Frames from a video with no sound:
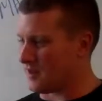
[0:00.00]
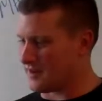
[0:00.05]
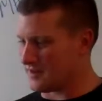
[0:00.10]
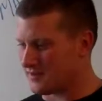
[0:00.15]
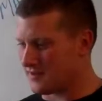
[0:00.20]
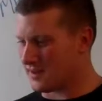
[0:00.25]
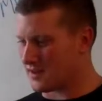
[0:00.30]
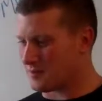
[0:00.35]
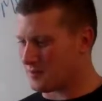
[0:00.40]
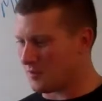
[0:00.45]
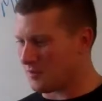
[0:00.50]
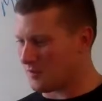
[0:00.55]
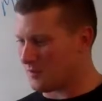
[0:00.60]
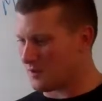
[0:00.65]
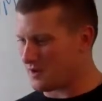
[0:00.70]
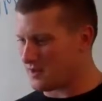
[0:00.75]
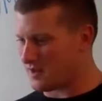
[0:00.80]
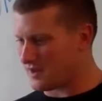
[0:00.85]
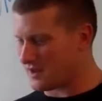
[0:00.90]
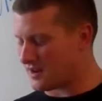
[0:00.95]
Second deployment,
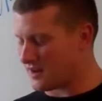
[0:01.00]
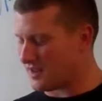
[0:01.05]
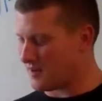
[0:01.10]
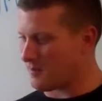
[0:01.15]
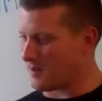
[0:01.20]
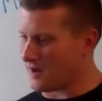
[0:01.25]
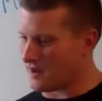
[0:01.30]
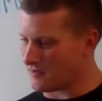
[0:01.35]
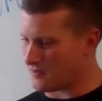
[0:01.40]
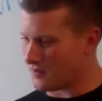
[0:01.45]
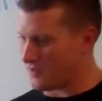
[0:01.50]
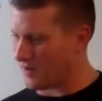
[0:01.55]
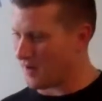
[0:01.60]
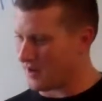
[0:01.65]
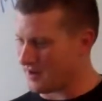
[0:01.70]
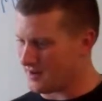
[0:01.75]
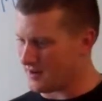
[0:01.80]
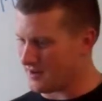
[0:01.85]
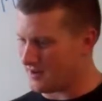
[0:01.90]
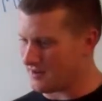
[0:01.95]
we did get hit by a few
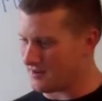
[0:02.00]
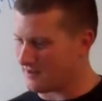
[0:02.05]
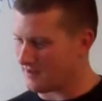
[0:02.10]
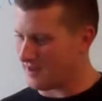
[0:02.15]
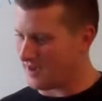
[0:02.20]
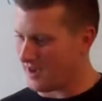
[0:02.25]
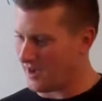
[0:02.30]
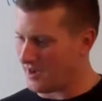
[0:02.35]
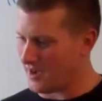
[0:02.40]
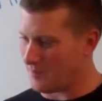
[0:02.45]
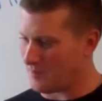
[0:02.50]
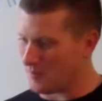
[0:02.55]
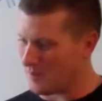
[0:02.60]
IEDs,